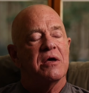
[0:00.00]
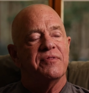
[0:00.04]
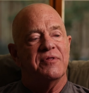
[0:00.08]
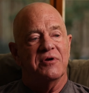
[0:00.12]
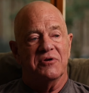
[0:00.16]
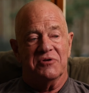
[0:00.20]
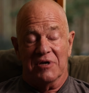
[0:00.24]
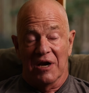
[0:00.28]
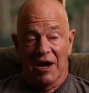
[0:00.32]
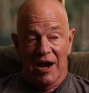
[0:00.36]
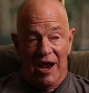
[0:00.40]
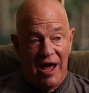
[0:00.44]

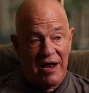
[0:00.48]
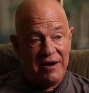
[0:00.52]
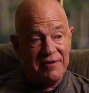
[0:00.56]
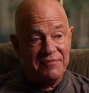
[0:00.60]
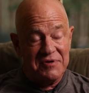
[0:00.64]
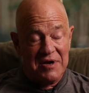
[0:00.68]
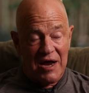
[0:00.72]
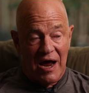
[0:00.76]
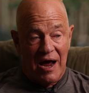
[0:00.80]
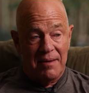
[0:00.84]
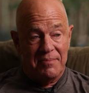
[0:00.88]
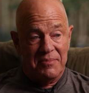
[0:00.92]
there's a lot
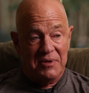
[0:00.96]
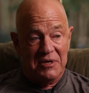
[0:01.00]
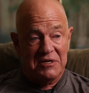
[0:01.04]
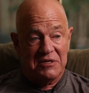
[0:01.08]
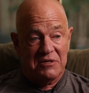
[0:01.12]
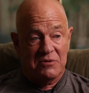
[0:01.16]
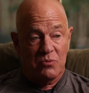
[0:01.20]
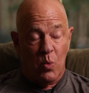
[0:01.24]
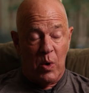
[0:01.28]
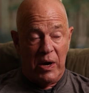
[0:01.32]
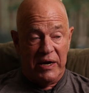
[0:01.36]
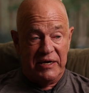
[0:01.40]
of time that
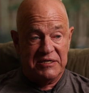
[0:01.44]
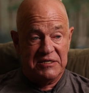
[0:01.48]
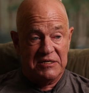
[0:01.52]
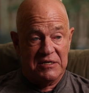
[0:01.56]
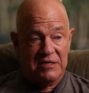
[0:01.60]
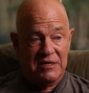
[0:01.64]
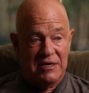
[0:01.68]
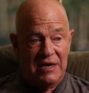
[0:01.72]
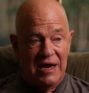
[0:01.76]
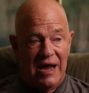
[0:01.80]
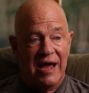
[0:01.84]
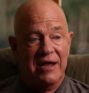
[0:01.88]
is
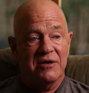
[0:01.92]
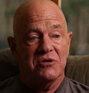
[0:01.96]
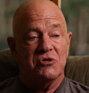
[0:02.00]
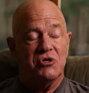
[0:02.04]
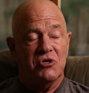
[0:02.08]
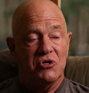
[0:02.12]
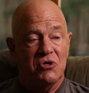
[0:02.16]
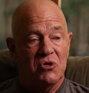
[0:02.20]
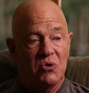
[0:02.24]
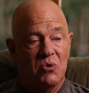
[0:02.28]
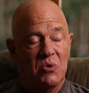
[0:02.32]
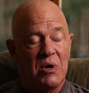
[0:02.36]
wasted, and
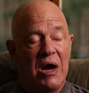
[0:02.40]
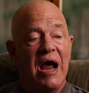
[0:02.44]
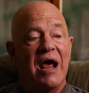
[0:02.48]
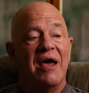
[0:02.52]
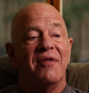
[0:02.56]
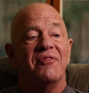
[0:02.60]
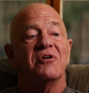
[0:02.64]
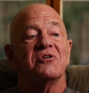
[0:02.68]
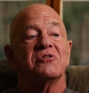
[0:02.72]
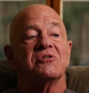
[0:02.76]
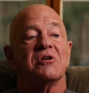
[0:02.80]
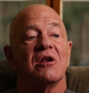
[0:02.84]
two,
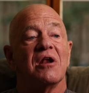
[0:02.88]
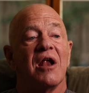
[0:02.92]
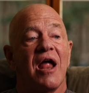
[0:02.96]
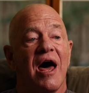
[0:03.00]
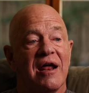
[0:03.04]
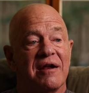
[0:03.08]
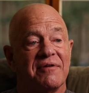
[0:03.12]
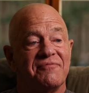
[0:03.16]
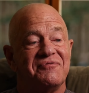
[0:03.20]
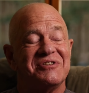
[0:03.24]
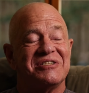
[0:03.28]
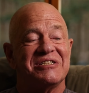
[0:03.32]
there's a
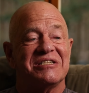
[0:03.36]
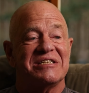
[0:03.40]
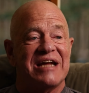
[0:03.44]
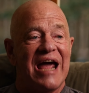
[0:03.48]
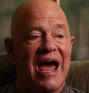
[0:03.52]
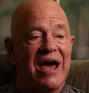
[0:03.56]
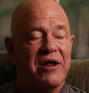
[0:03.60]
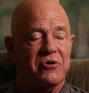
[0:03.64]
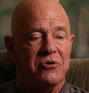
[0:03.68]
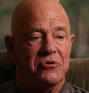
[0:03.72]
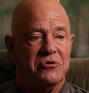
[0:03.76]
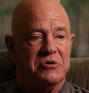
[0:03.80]
lot of
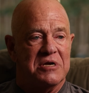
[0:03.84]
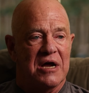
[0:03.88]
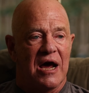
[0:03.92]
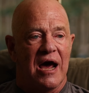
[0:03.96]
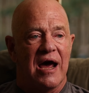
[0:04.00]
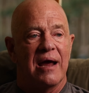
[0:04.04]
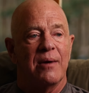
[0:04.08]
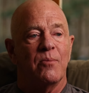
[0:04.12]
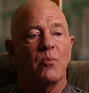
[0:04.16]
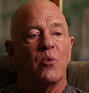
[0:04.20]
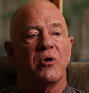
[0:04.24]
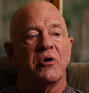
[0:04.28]
scattered
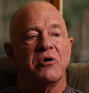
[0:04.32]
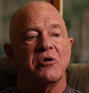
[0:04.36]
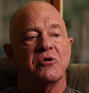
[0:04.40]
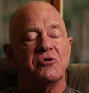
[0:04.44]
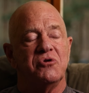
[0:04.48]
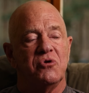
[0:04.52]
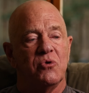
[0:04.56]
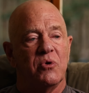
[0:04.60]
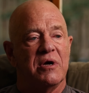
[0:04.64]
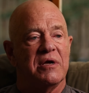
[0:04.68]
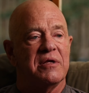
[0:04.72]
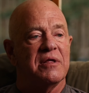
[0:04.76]
time where you're
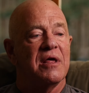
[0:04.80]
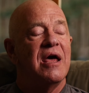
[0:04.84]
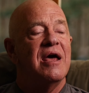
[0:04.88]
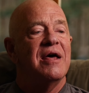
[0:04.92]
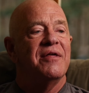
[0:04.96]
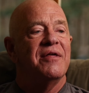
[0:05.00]
doing